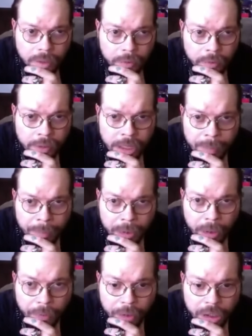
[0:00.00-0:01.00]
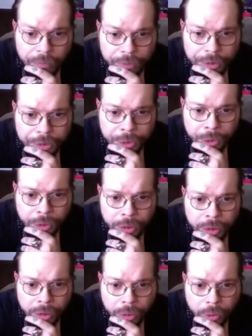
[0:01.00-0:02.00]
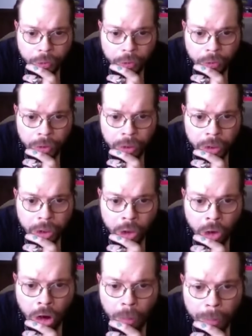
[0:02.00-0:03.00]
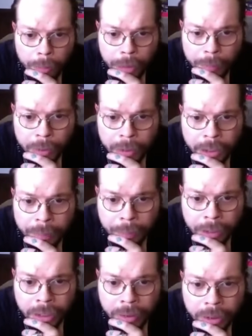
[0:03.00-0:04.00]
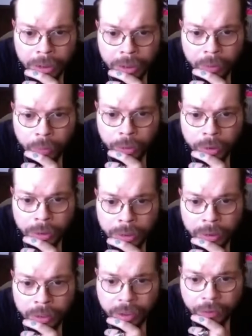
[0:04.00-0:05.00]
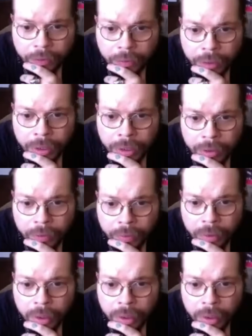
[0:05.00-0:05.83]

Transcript: Samuel, thank you for your $2. Cobra, my buddy Bailey, really likes to eat